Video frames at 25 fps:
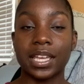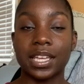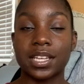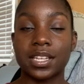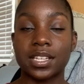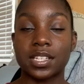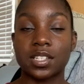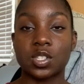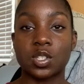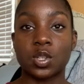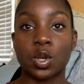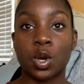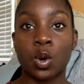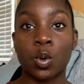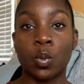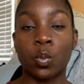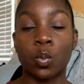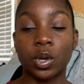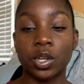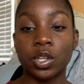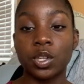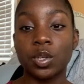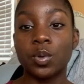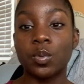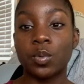is,
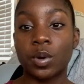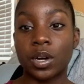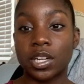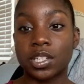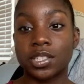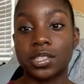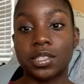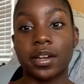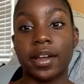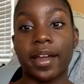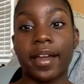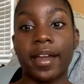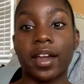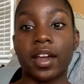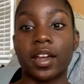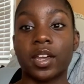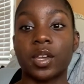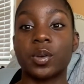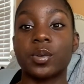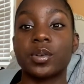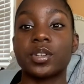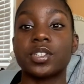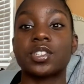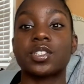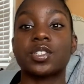when you wash your hair,
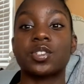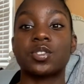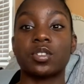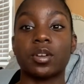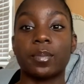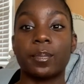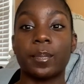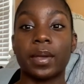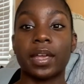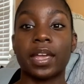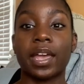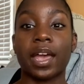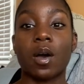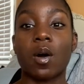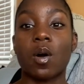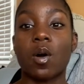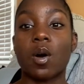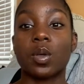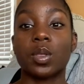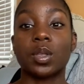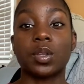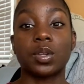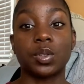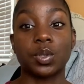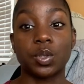you're stripping out
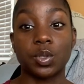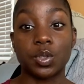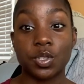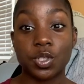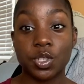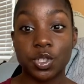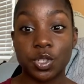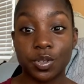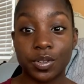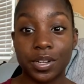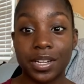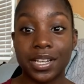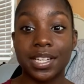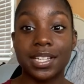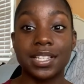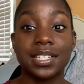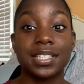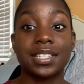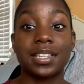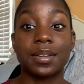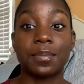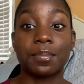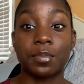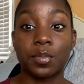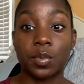all the
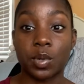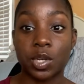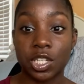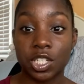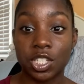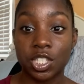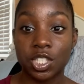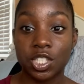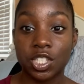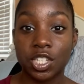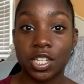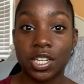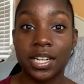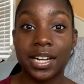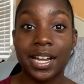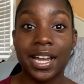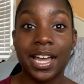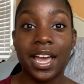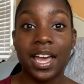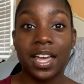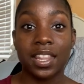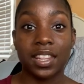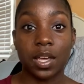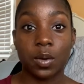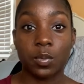nutrients and moisture
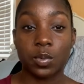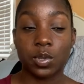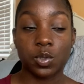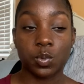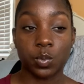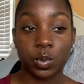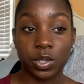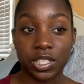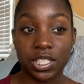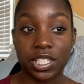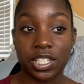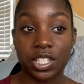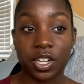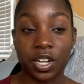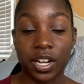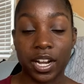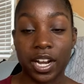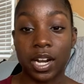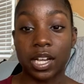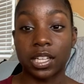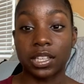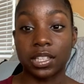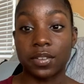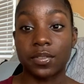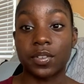that was once in your
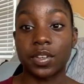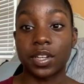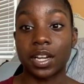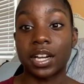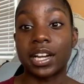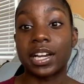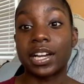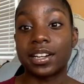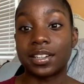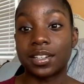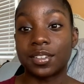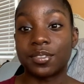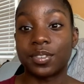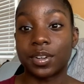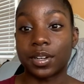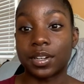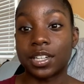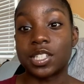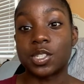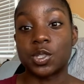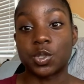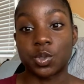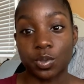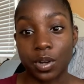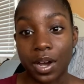hair, leaving your hair at a
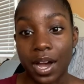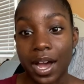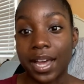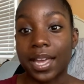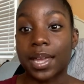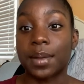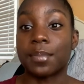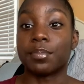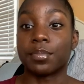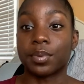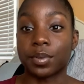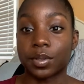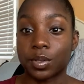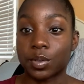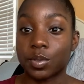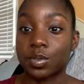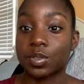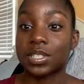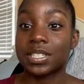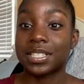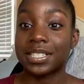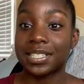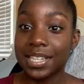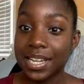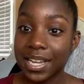very dry and brittle
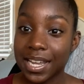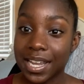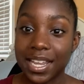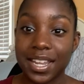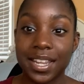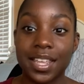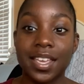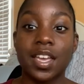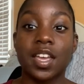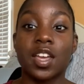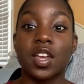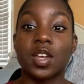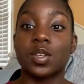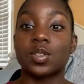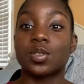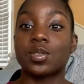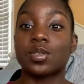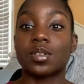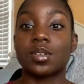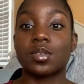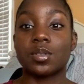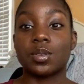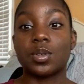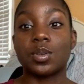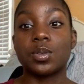state.
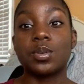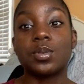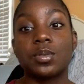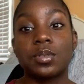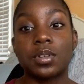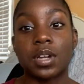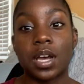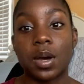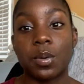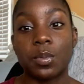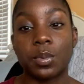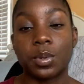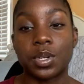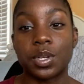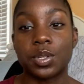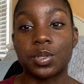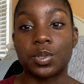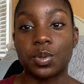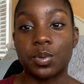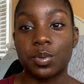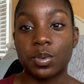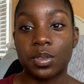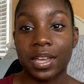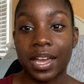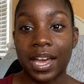So you do not want to
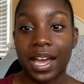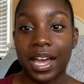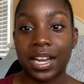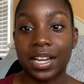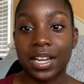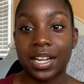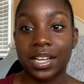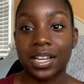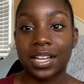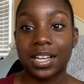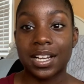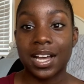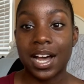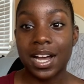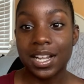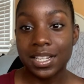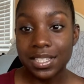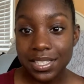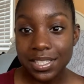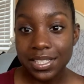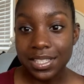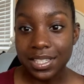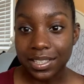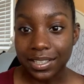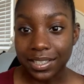do that
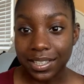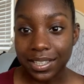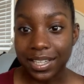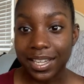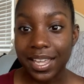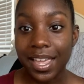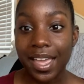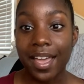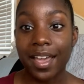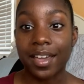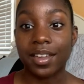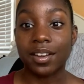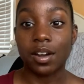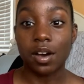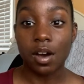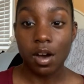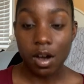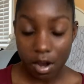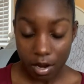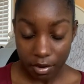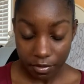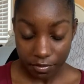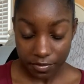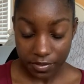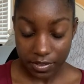constantly and
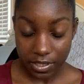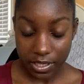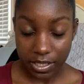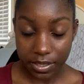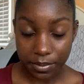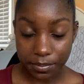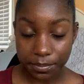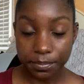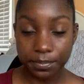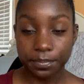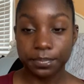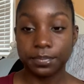often.